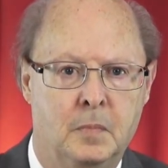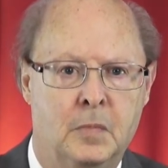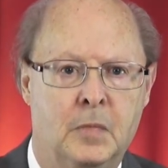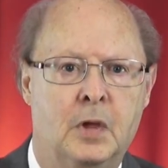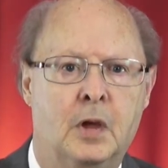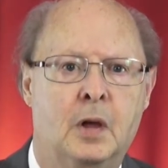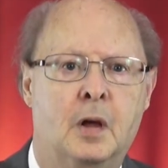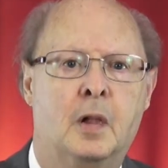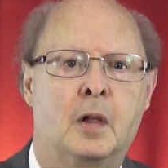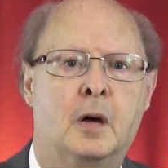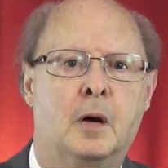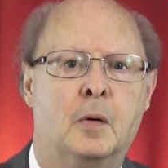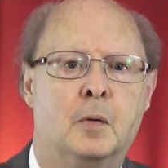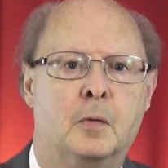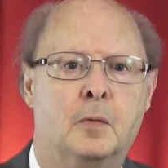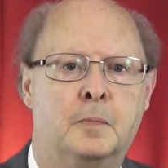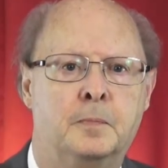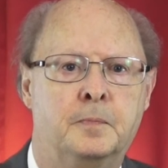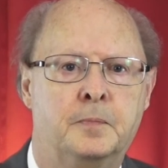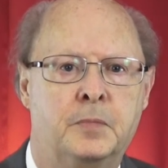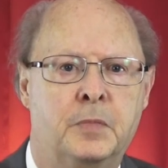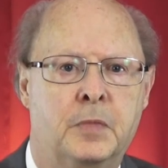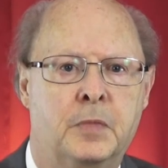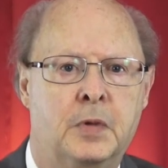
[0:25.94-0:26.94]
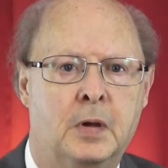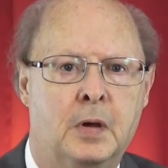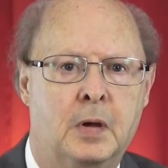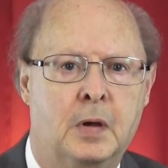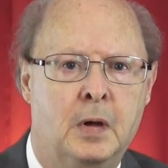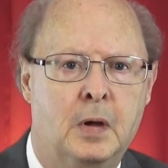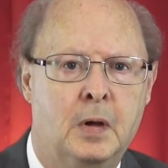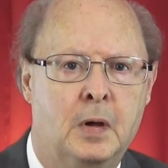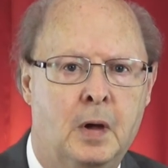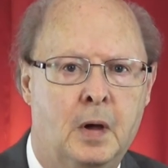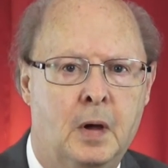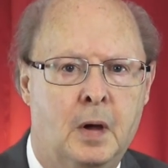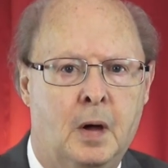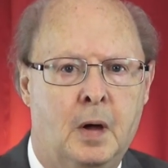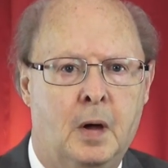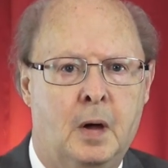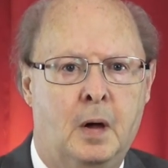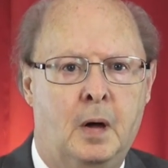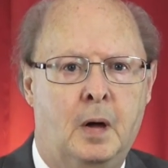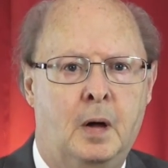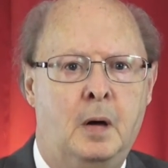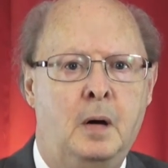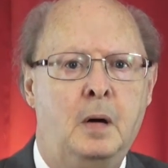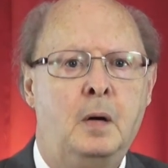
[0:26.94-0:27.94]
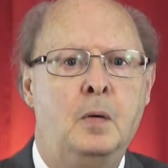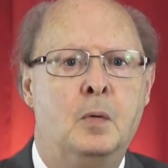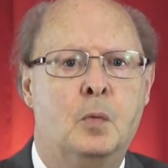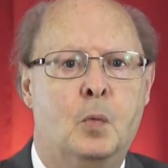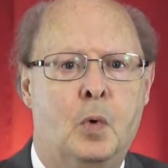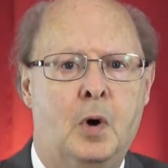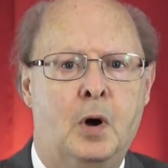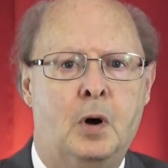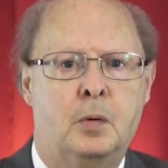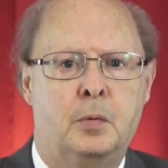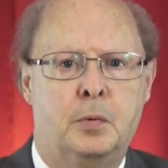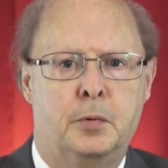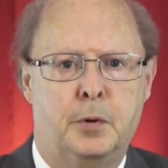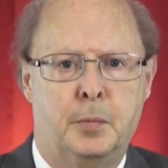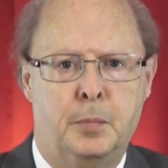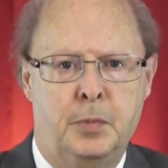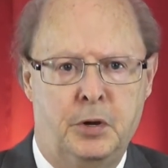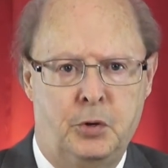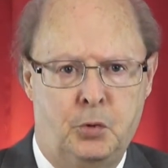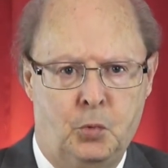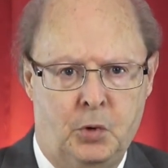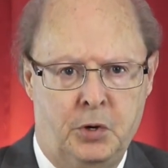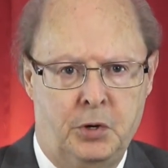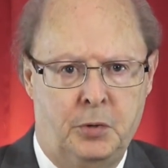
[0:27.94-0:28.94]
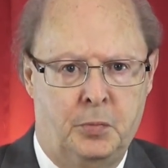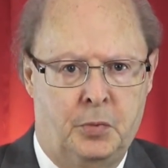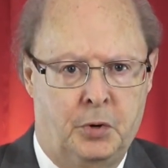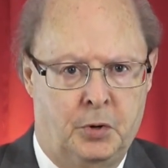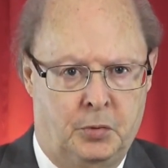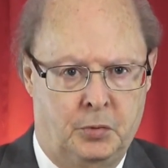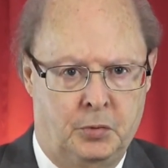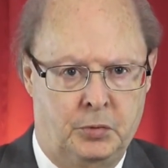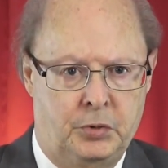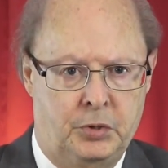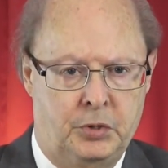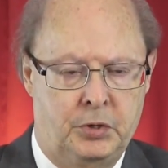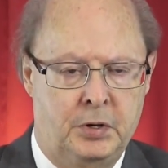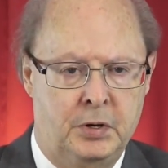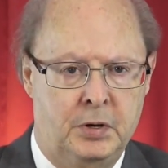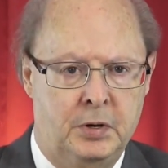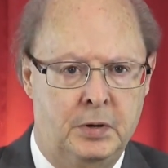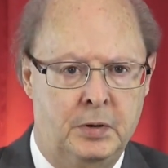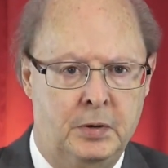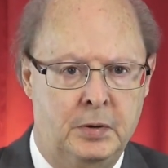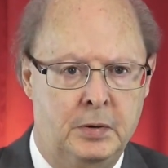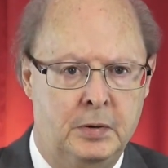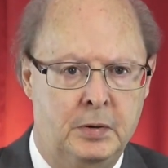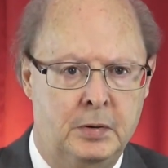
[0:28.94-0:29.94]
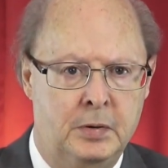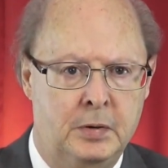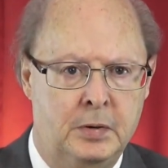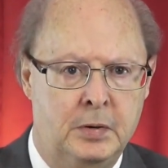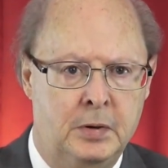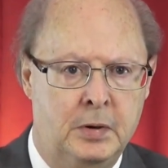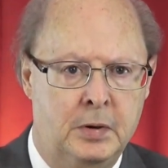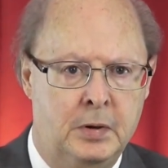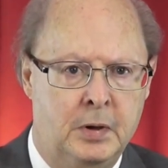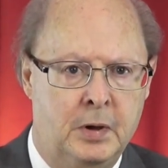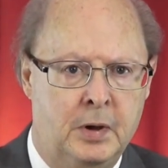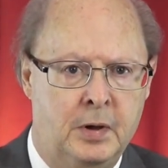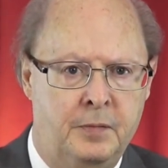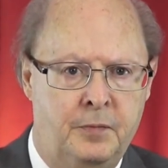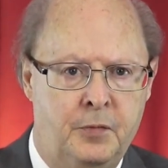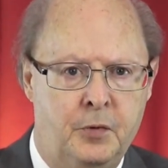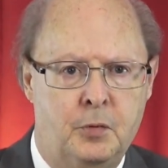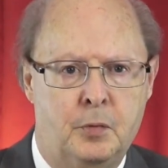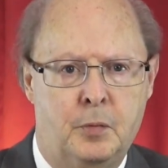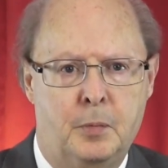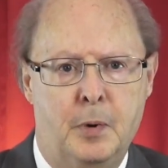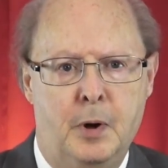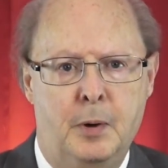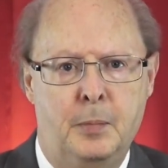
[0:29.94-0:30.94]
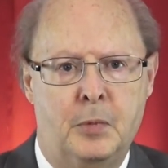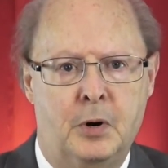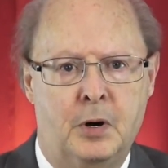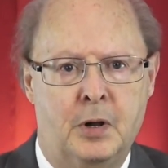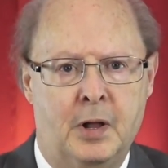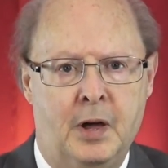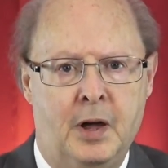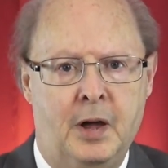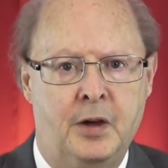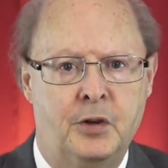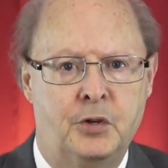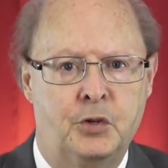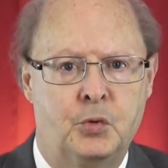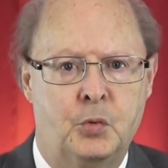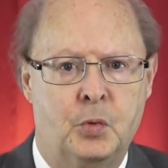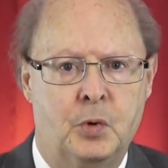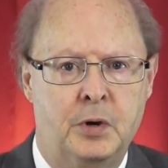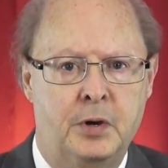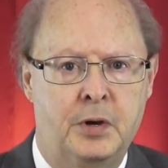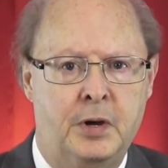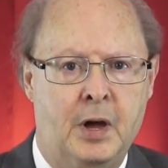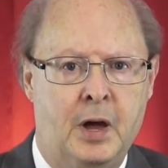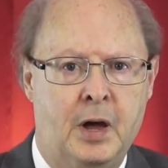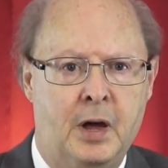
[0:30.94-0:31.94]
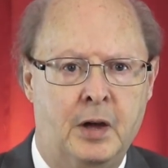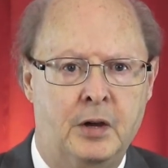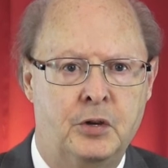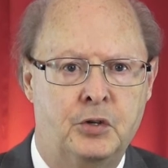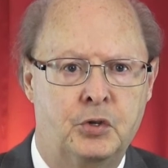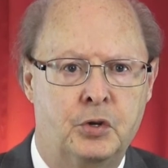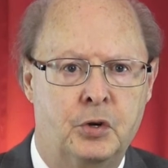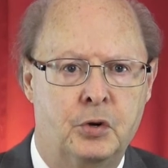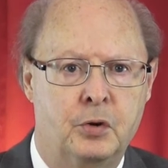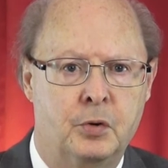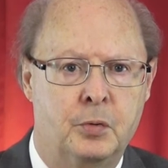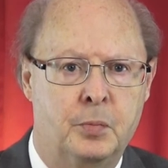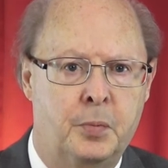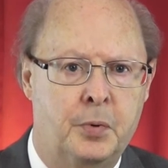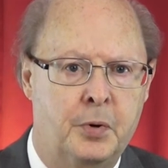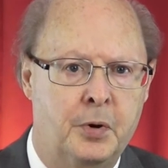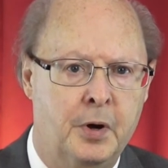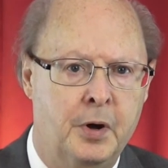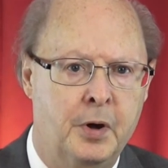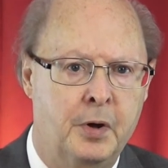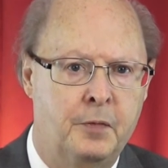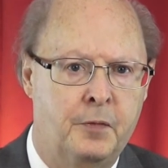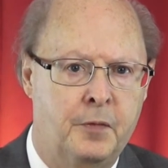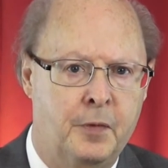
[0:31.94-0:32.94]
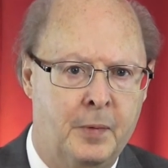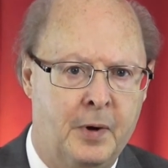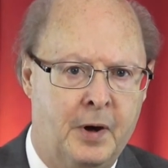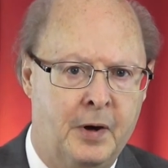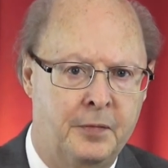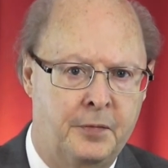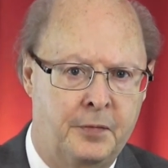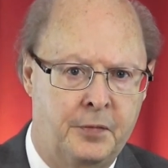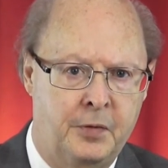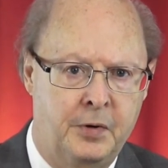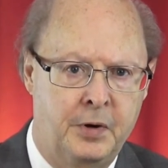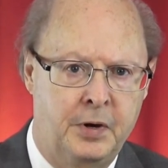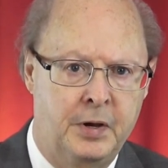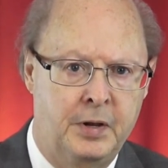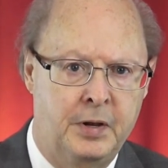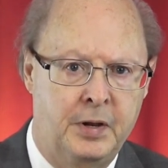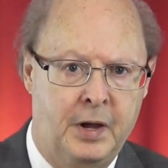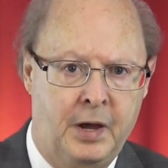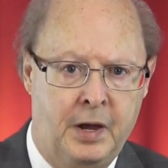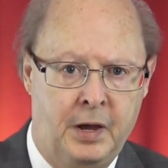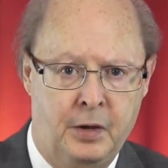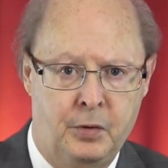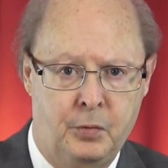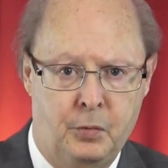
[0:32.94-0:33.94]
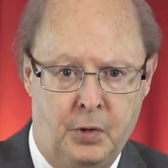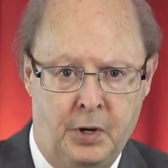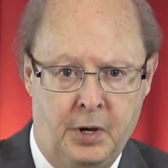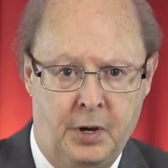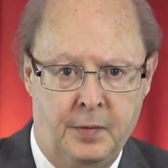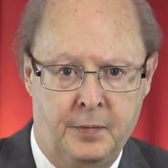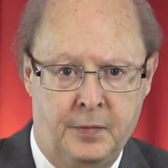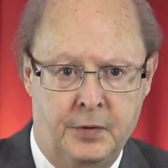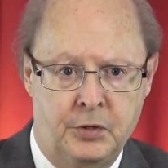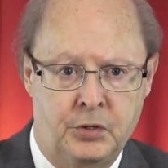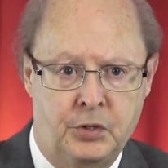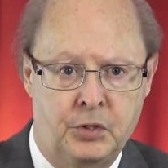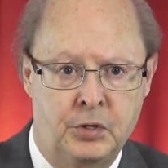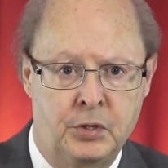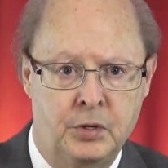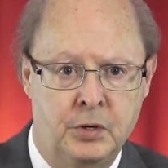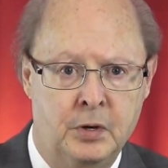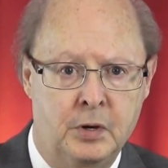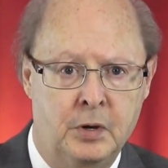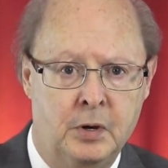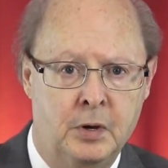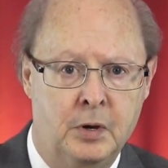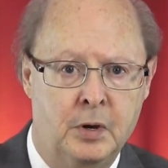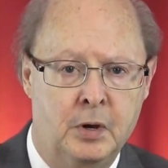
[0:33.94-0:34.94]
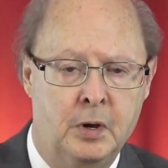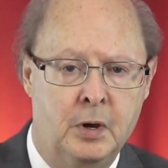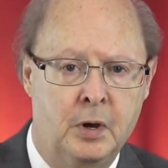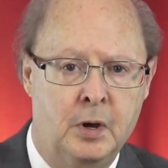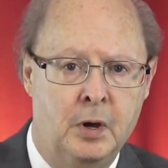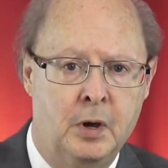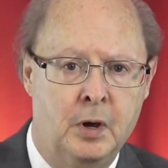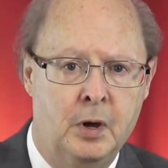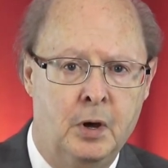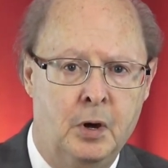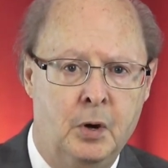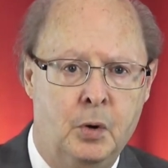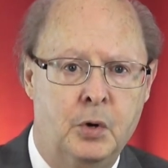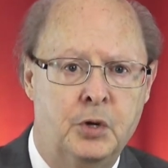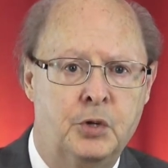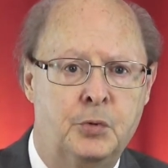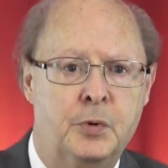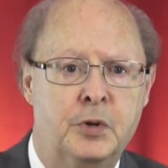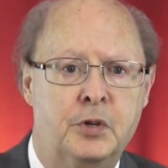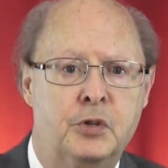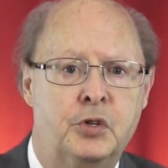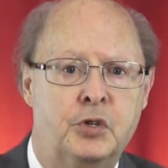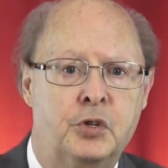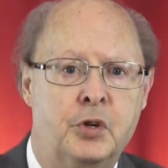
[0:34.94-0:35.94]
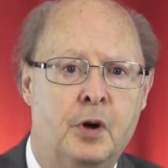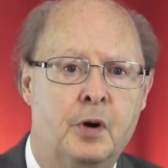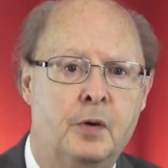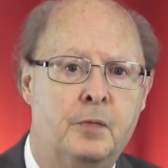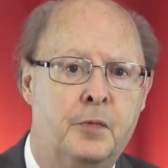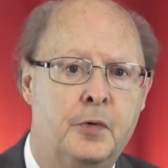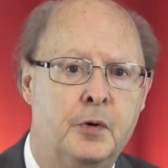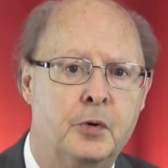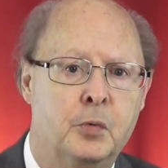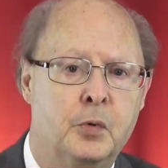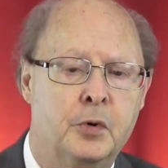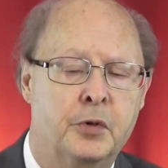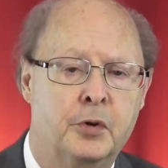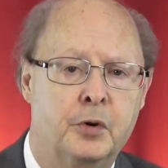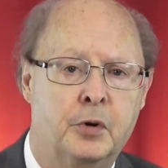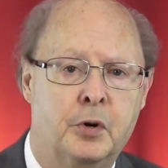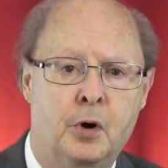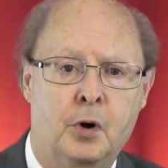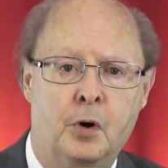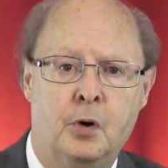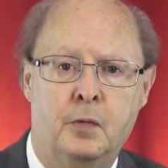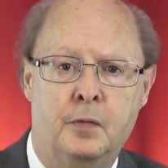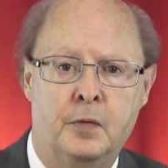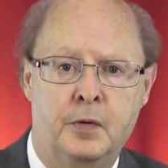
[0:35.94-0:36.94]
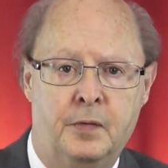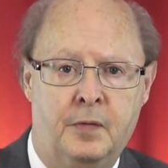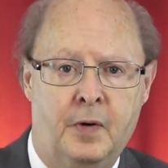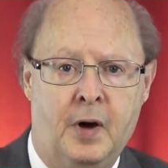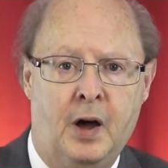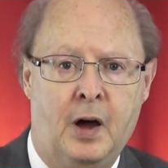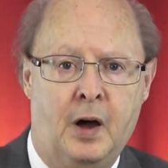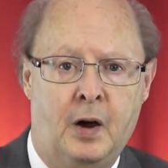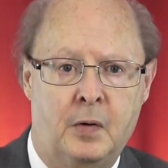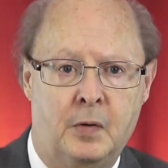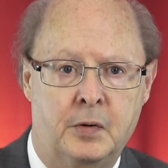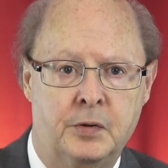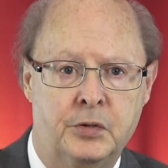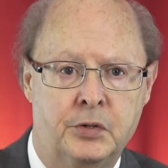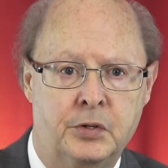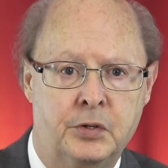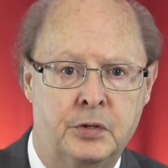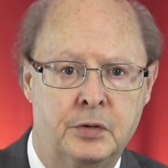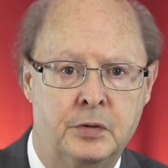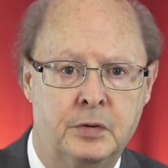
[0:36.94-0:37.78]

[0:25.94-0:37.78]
Hello, welcome to Midweek Boost. If you remember last week, I asked you to pray for my friend Ann Revis, who has been suffering with the COVID virus.